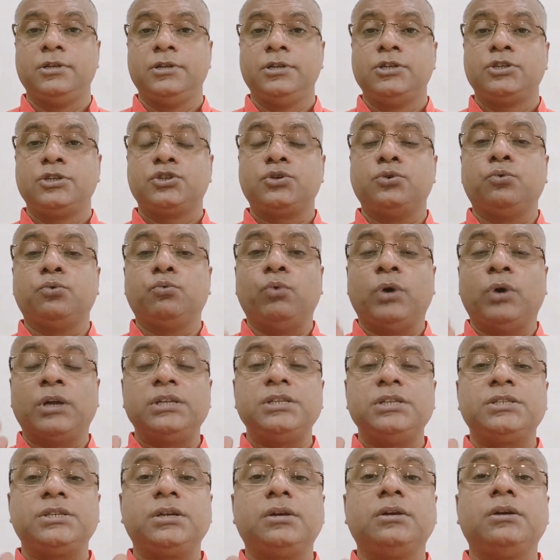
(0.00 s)
So what
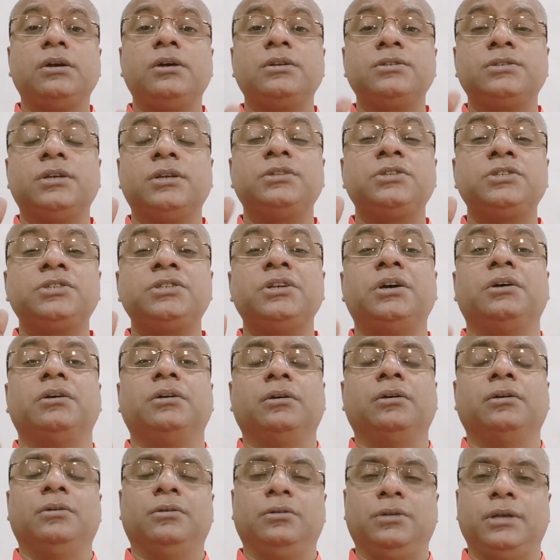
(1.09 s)
is Sangha?
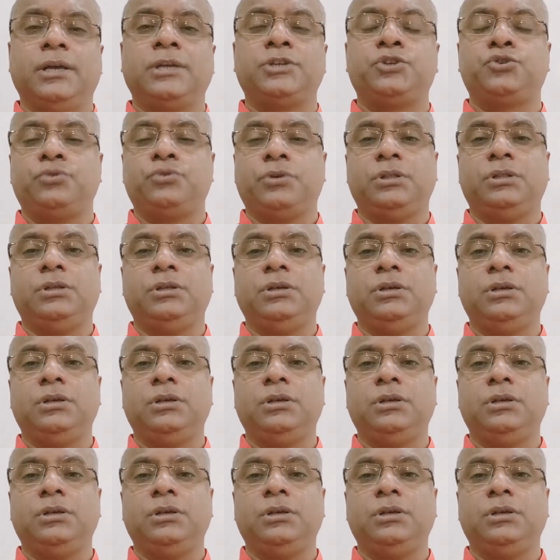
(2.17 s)
Satsang actually.